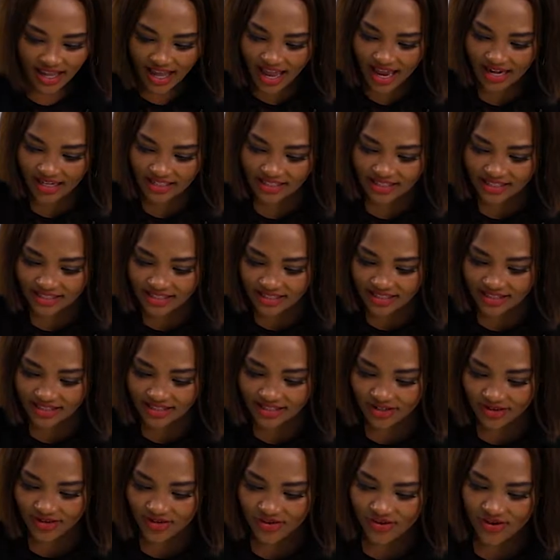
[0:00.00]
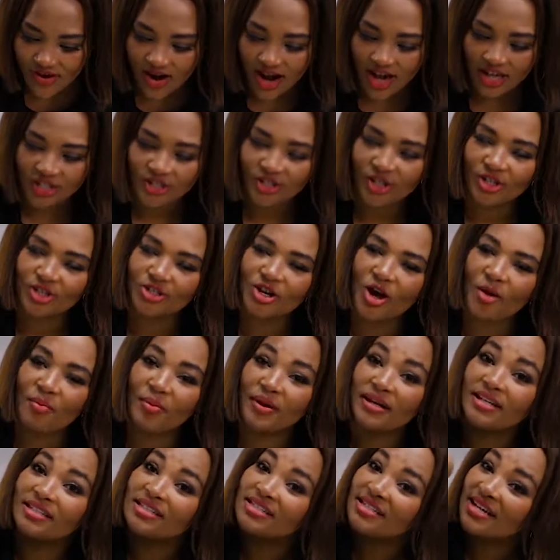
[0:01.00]
And it sits right on top,
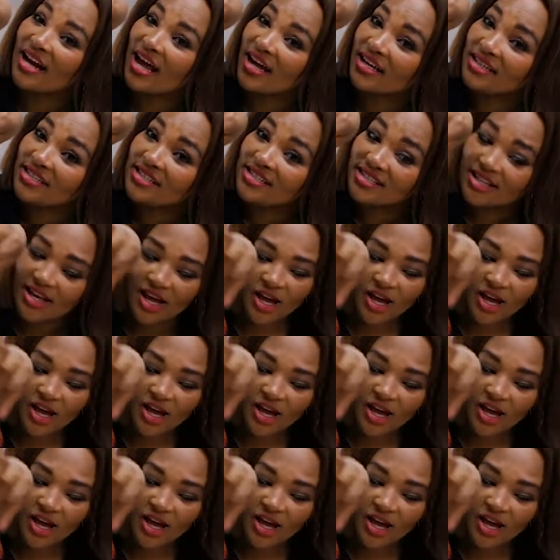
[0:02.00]
and it's nice